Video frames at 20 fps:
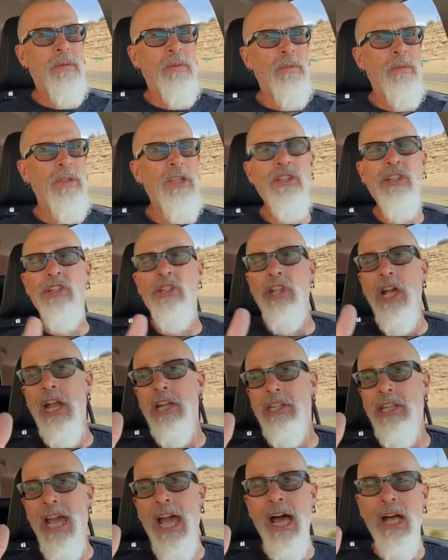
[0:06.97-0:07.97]
these
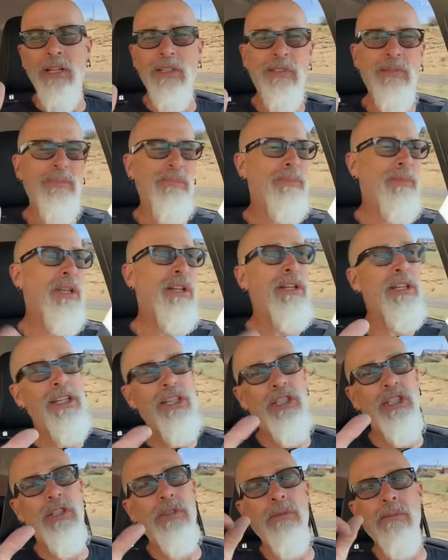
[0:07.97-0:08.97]
shutdowns, at
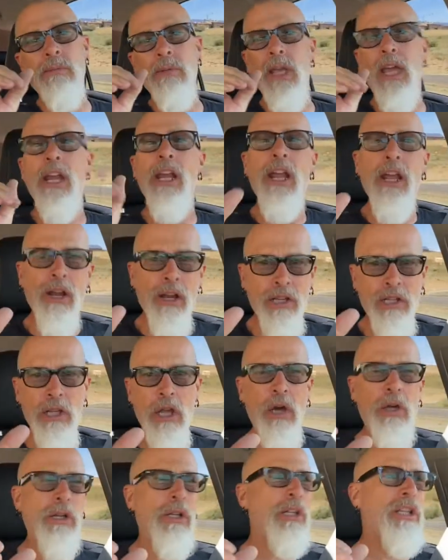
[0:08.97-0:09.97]
least in
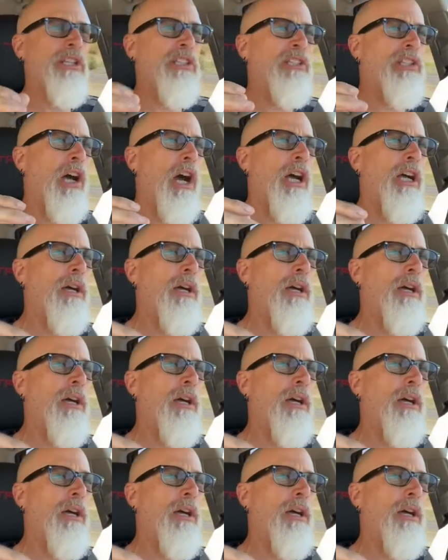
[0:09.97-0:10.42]
Arizona. Let's talk